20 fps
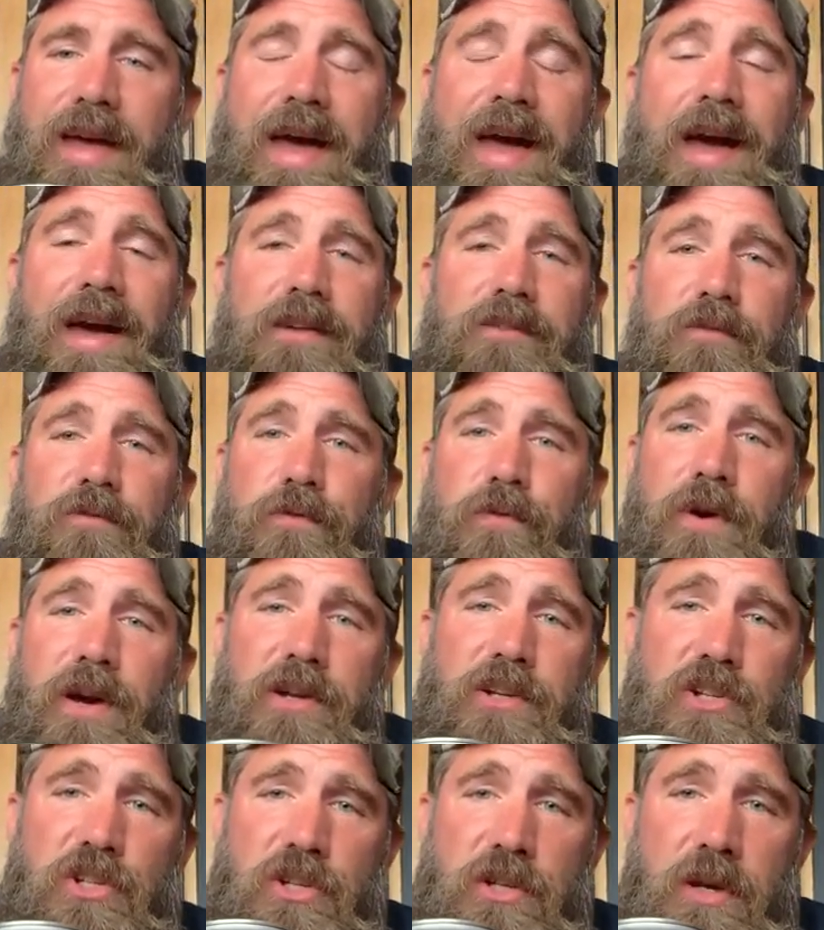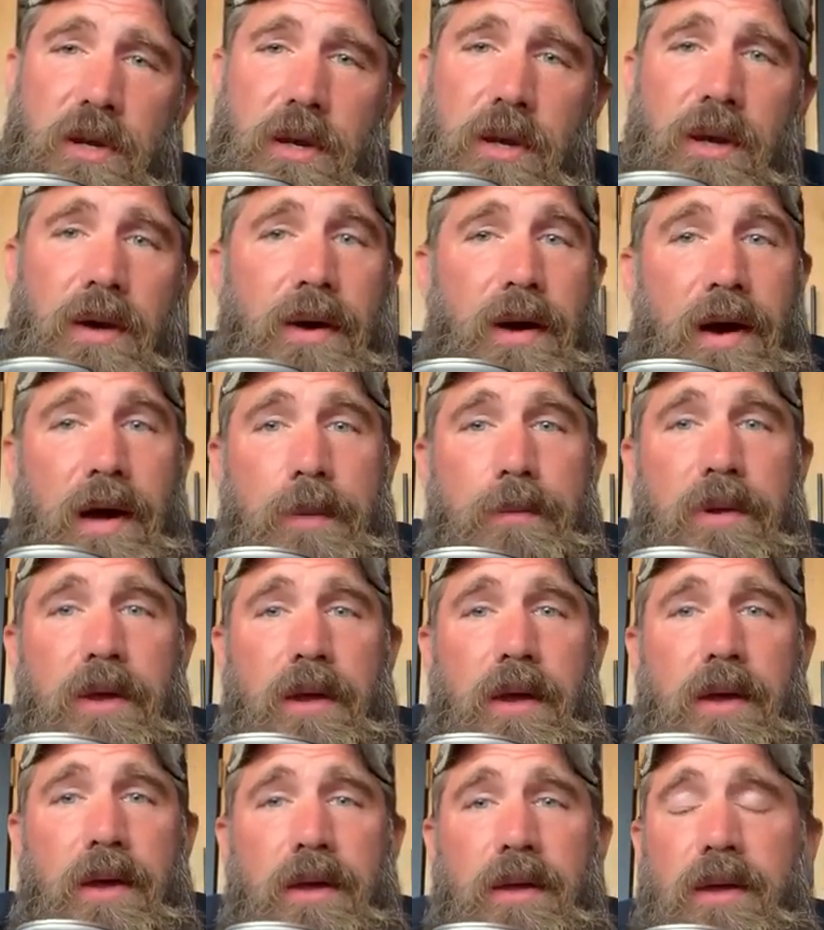As Fresh
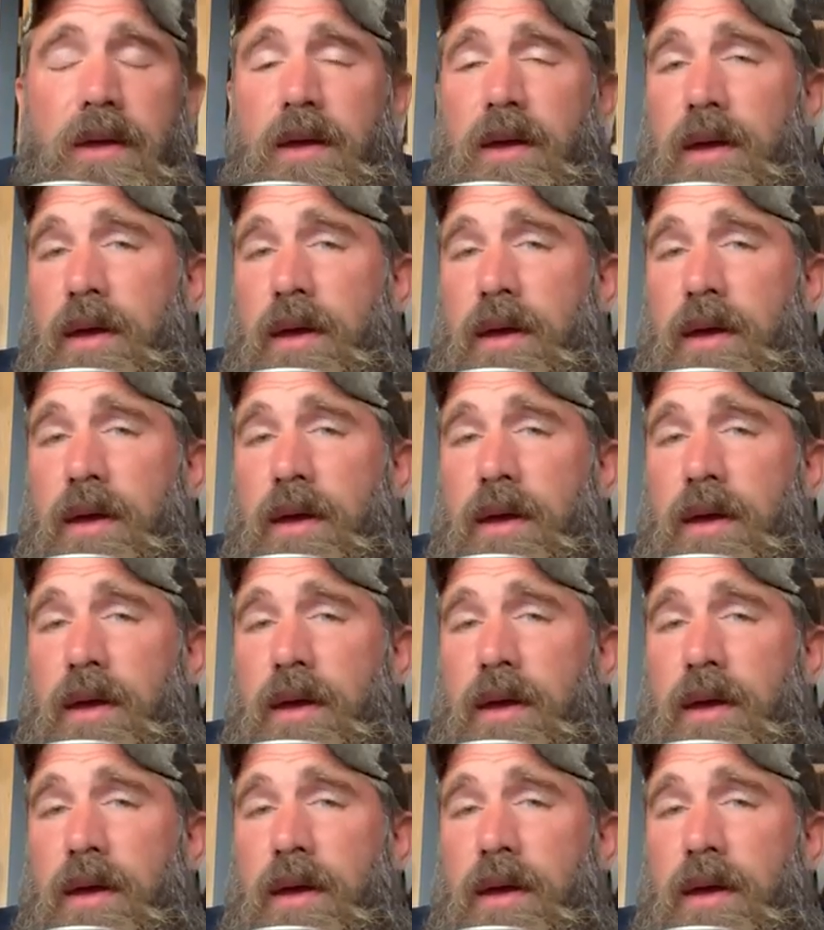IPA.